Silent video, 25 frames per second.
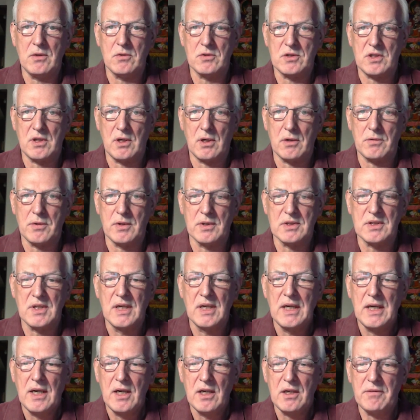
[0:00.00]
tantras,
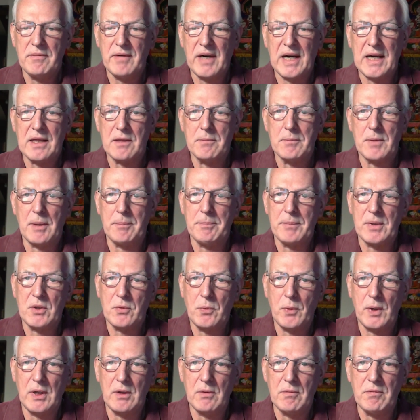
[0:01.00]
dividing them up
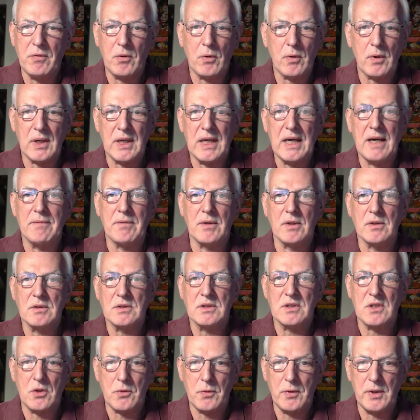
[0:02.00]
between four
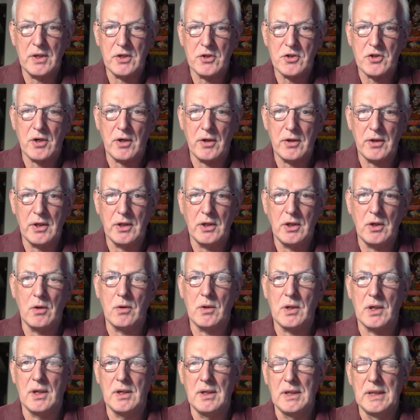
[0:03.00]
levels, Kriya, Charya,
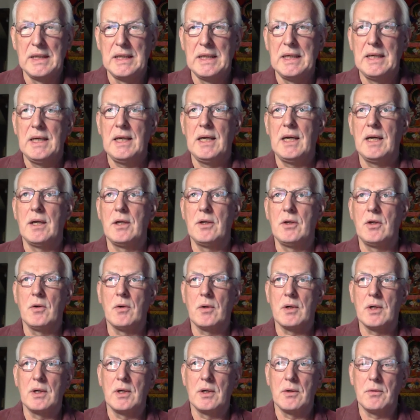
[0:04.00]
Yoga, and
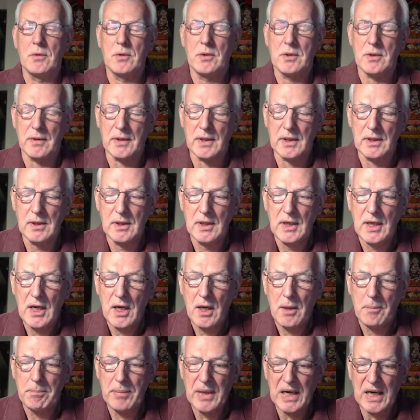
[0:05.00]
Yoganiruttara.
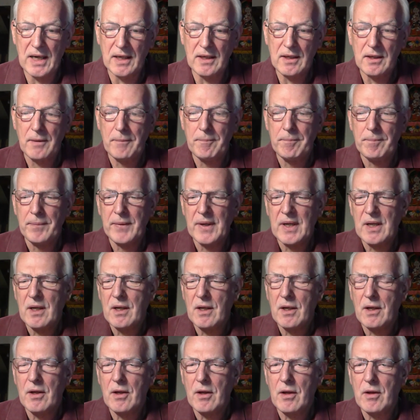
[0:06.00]
But
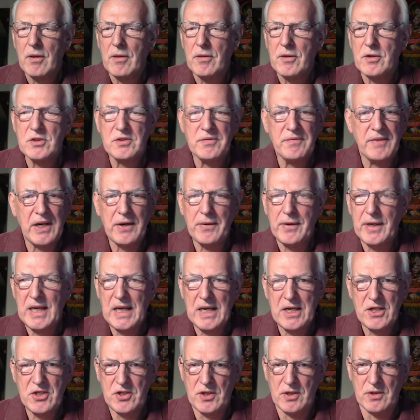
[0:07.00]
there's
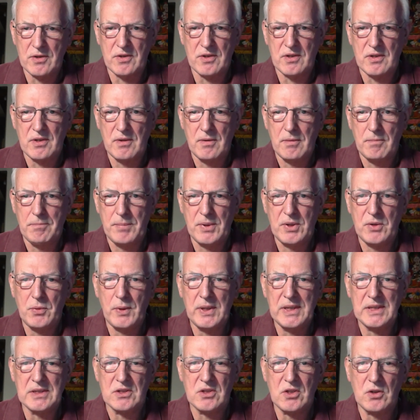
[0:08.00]
variations
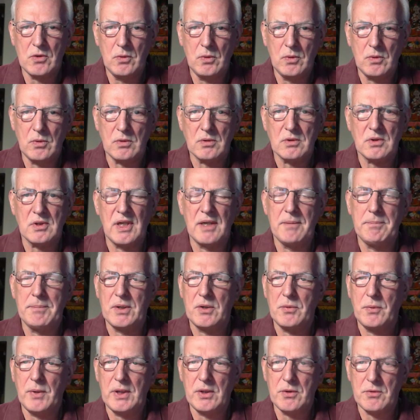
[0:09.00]
between schools and
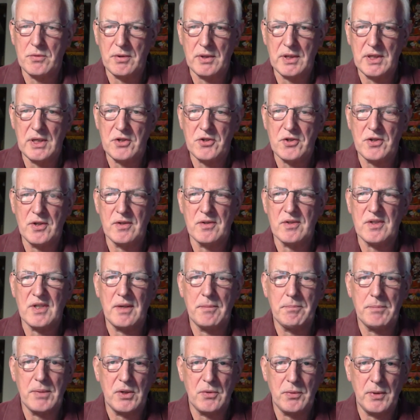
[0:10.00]
between traditions
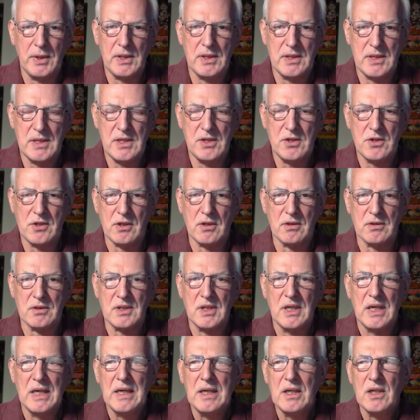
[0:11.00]
and between teachers.
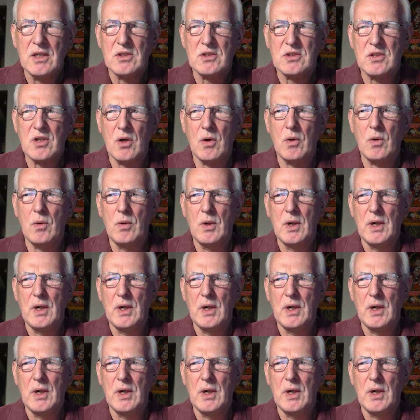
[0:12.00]
So